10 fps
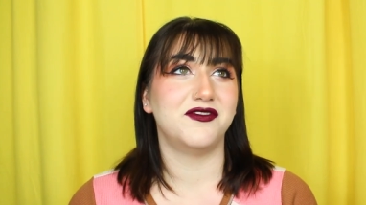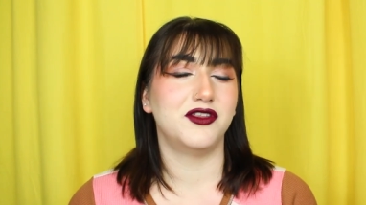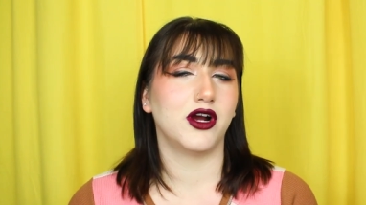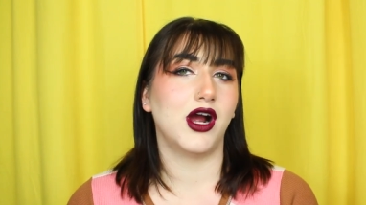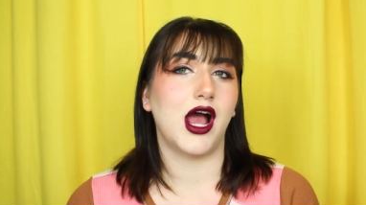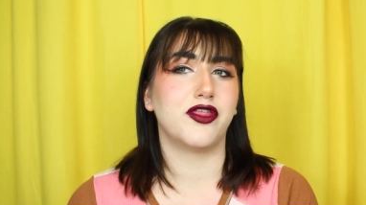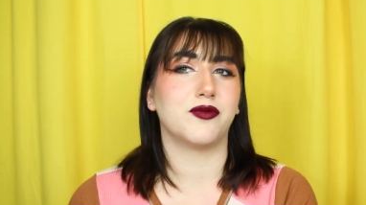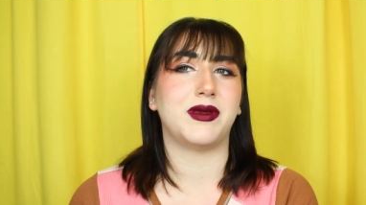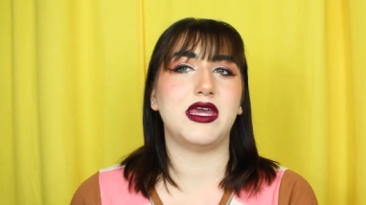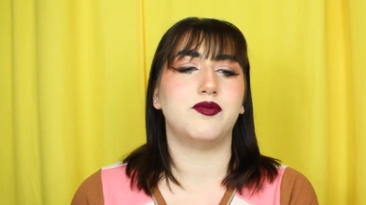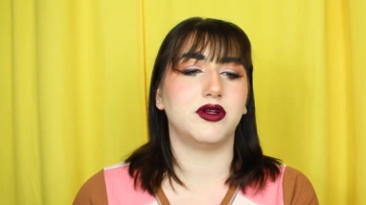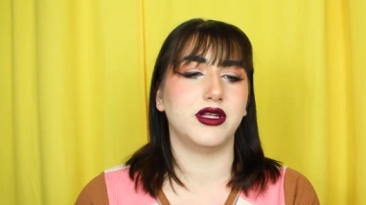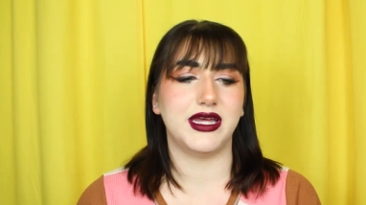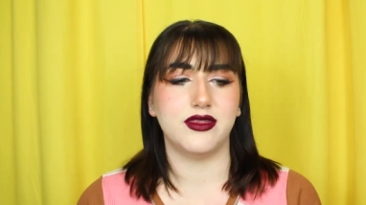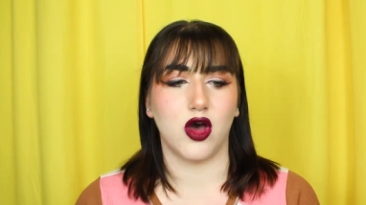there are other
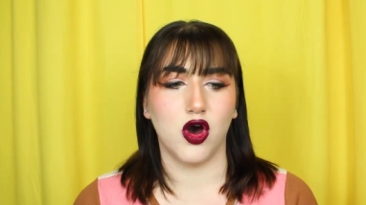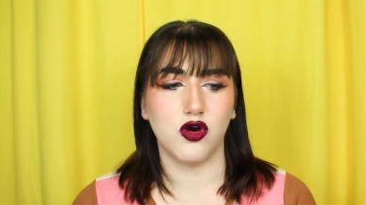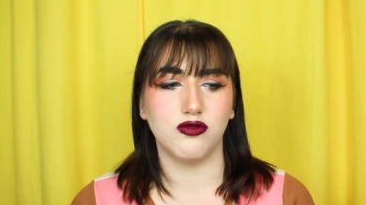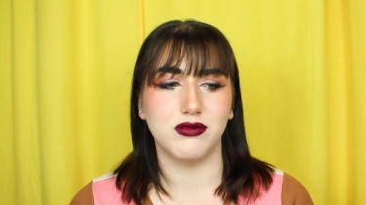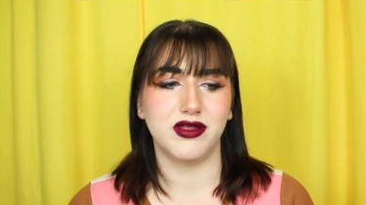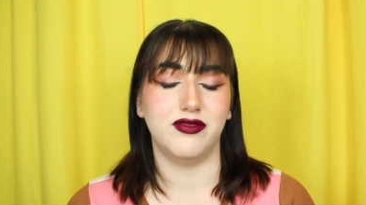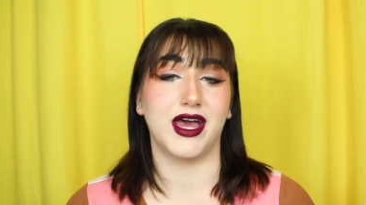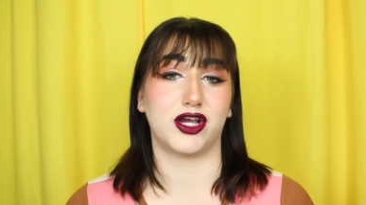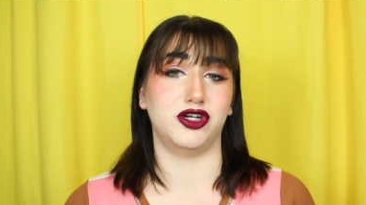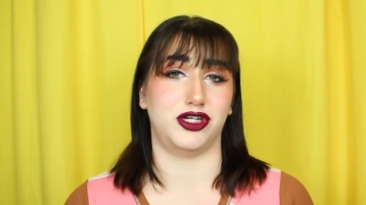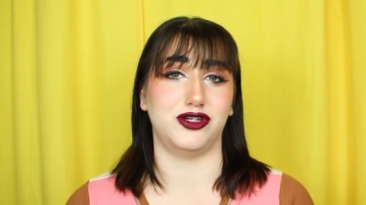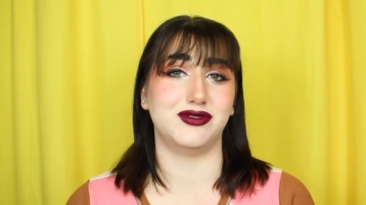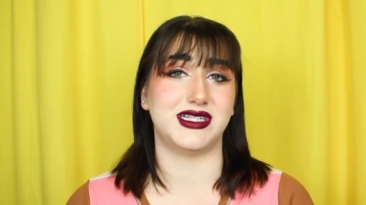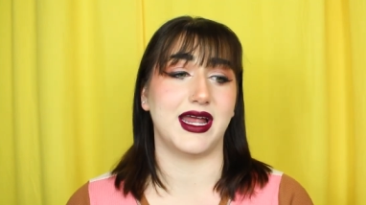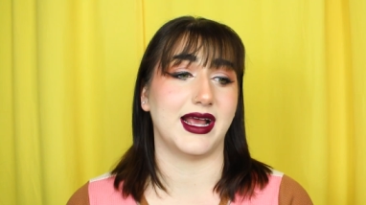people in the home that could
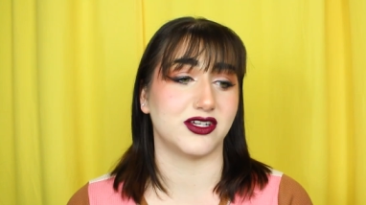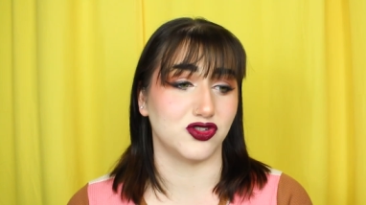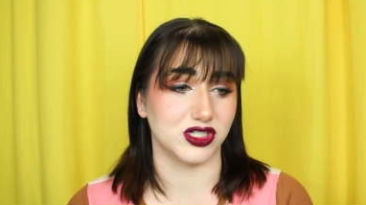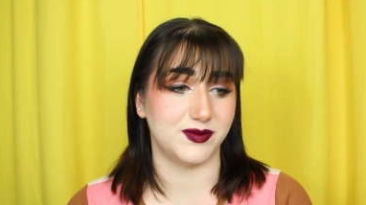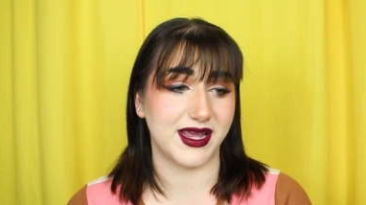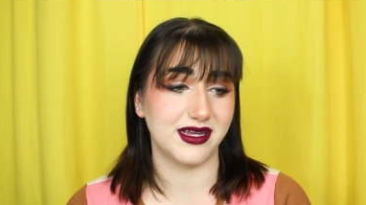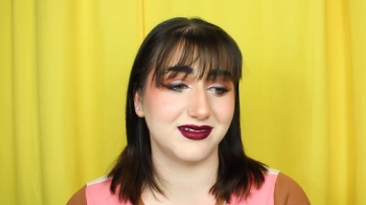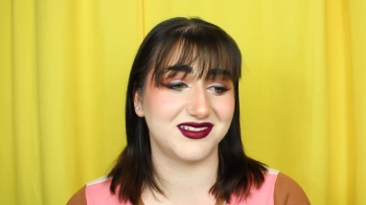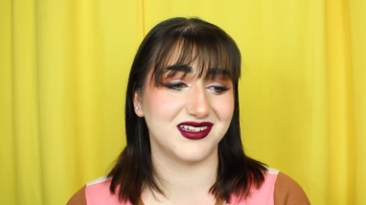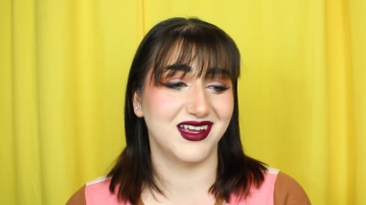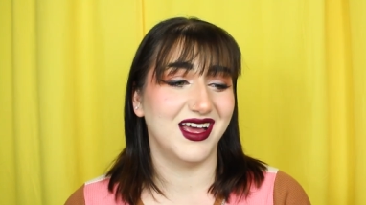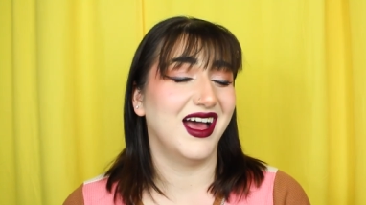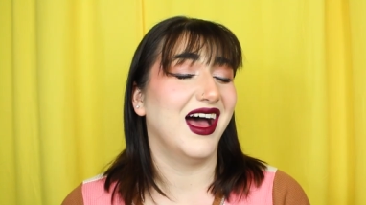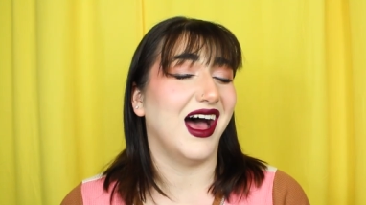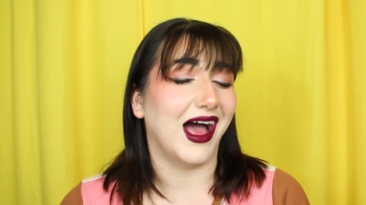use that extra space,
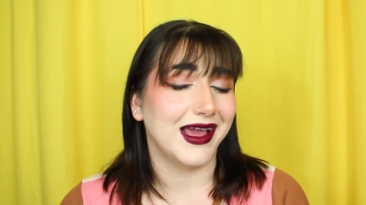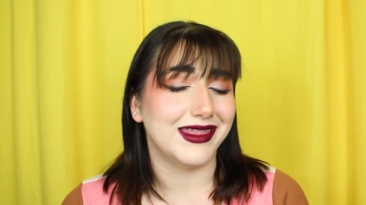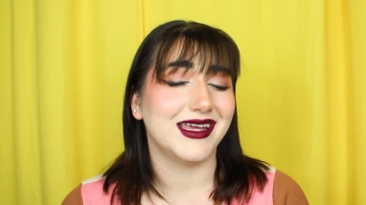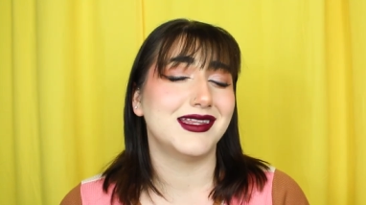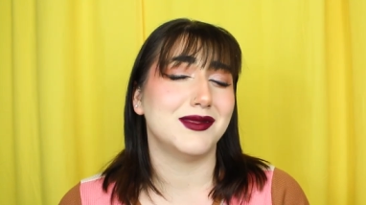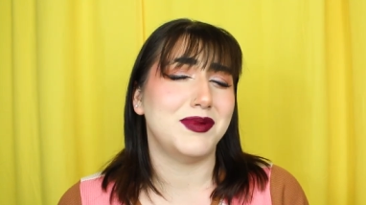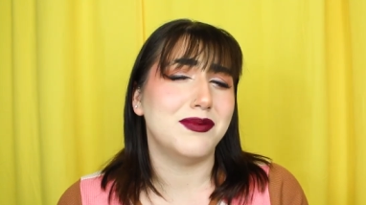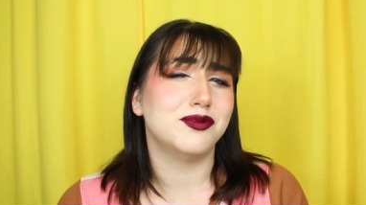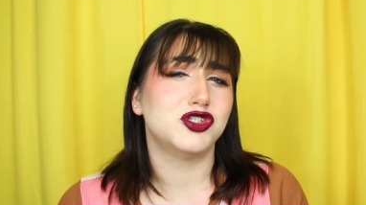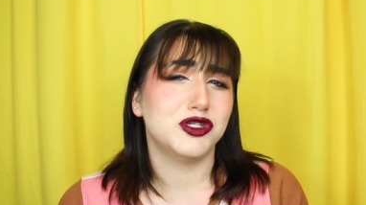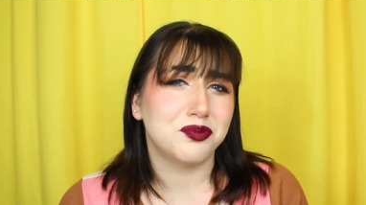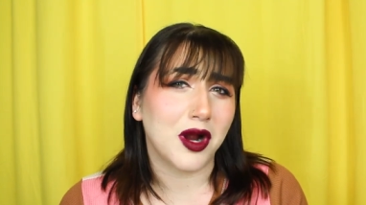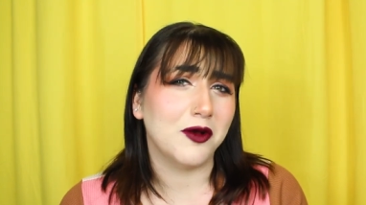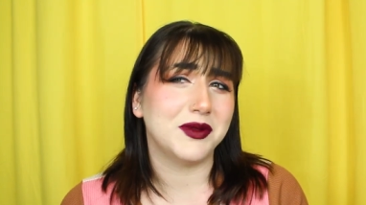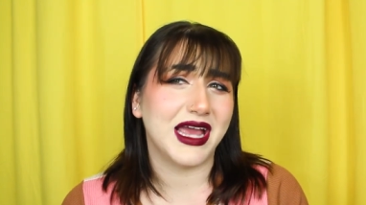I think the people should
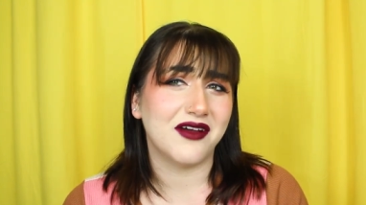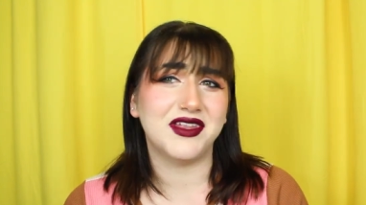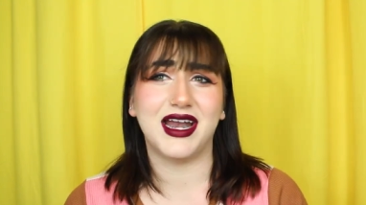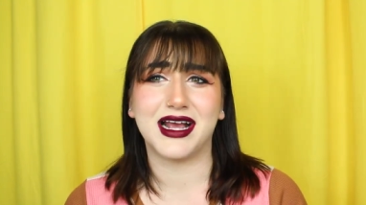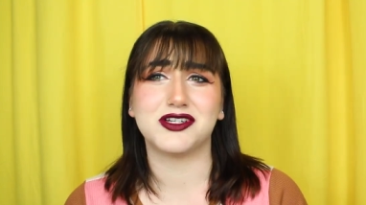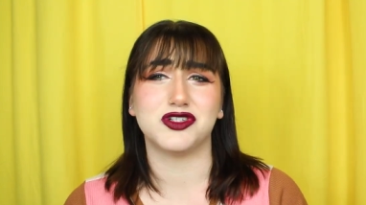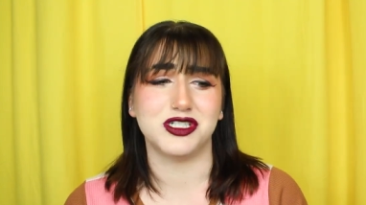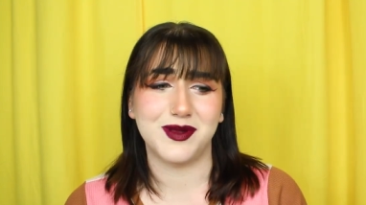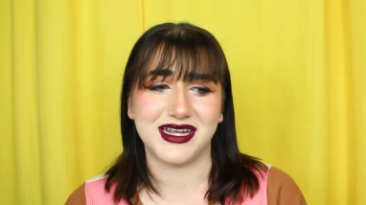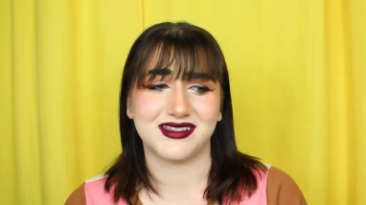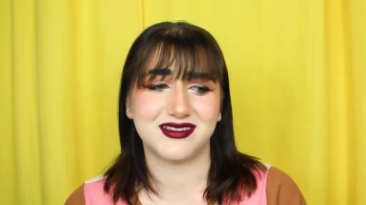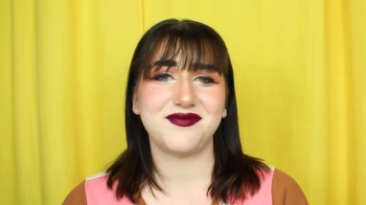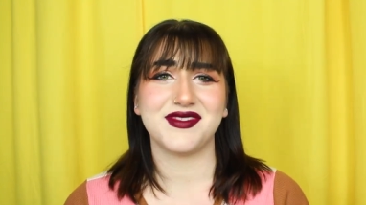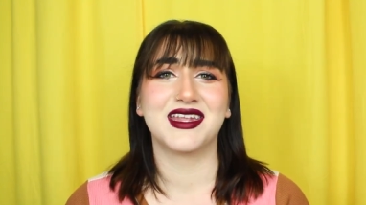probably have that extra space.